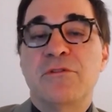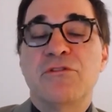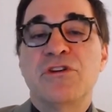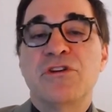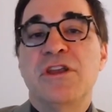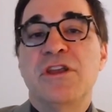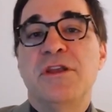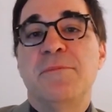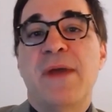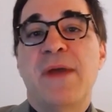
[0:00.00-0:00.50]

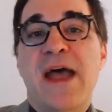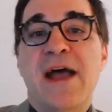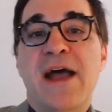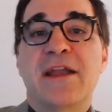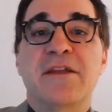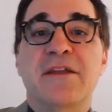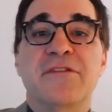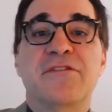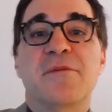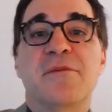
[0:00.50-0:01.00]
looking
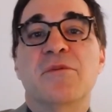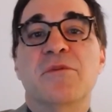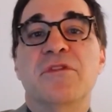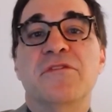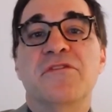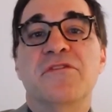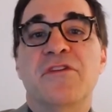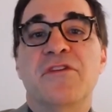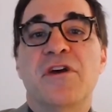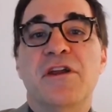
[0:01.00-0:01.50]
back at some of
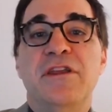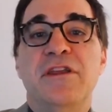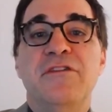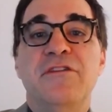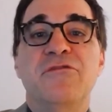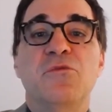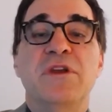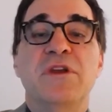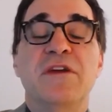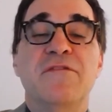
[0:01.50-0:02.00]
the
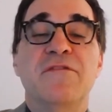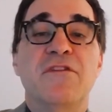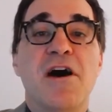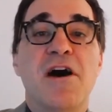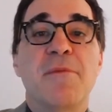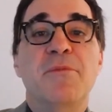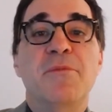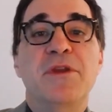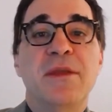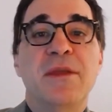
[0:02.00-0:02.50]
studies, we have
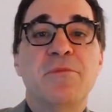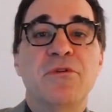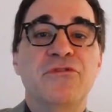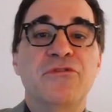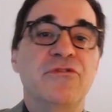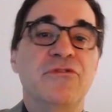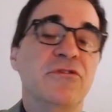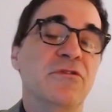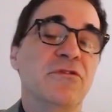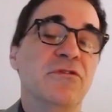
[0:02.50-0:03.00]
not been
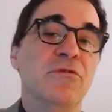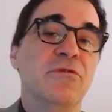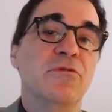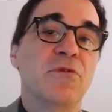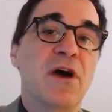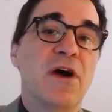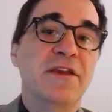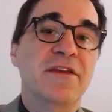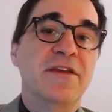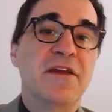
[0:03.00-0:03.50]
able
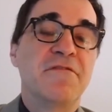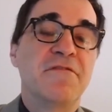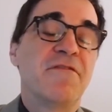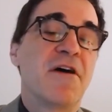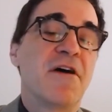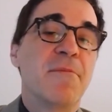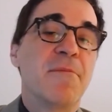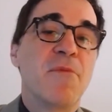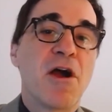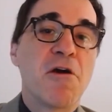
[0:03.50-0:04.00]
to
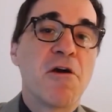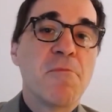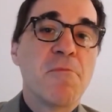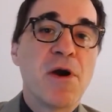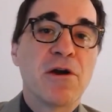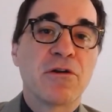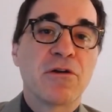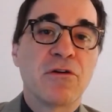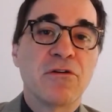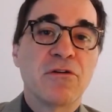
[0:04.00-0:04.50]
identify
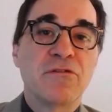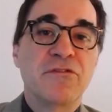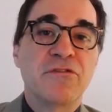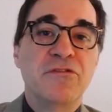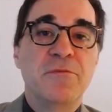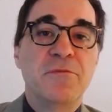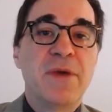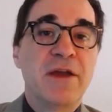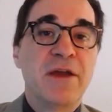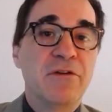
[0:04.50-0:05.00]
biomarkers
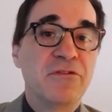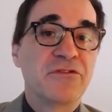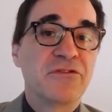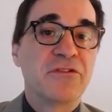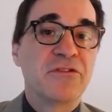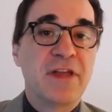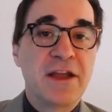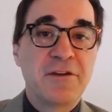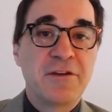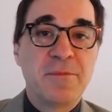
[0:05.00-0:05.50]
to better
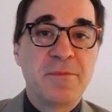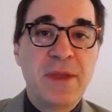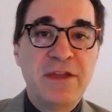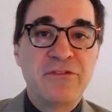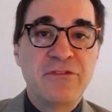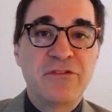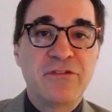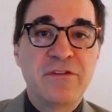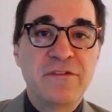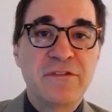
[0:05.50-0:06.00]
select
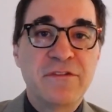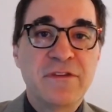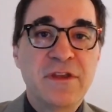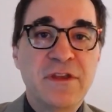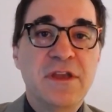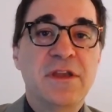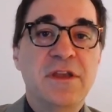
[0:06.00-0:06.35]
patients.